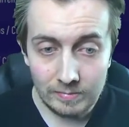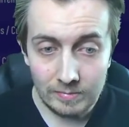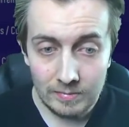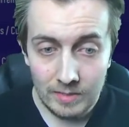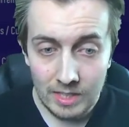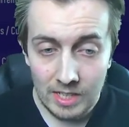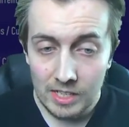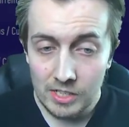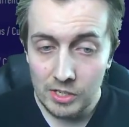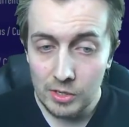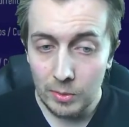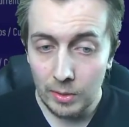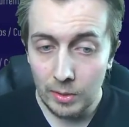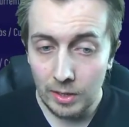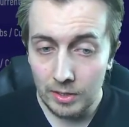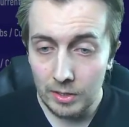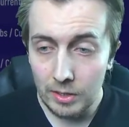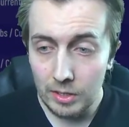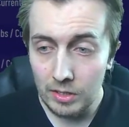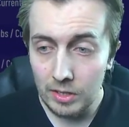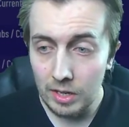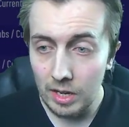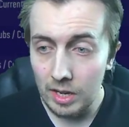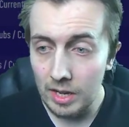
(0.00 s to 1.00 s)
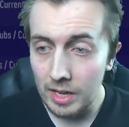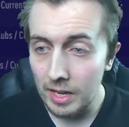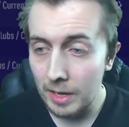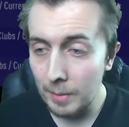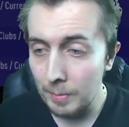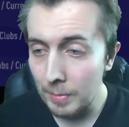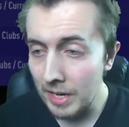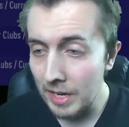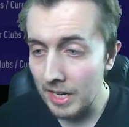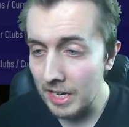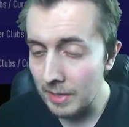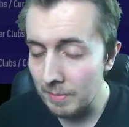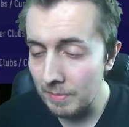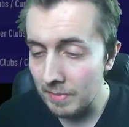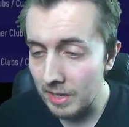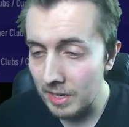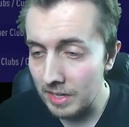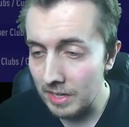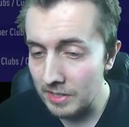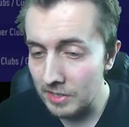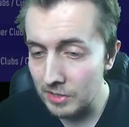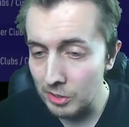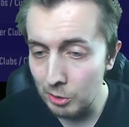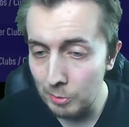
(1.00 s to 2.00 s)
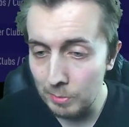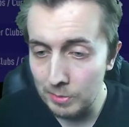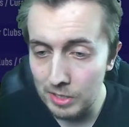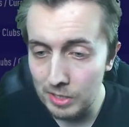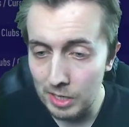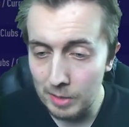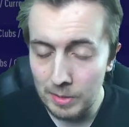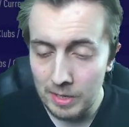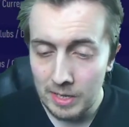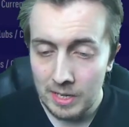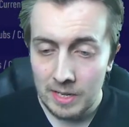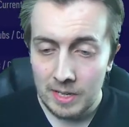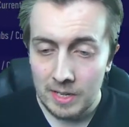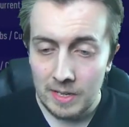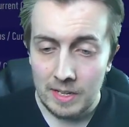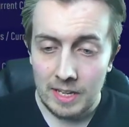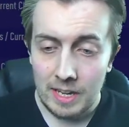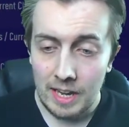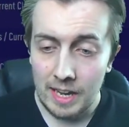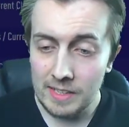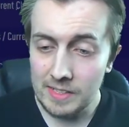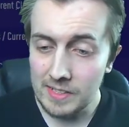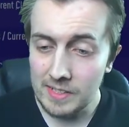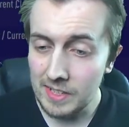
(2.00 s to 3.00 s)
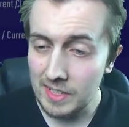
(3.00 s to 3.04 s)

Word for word: Actually quite good. Uh, I played him as a super sub as like a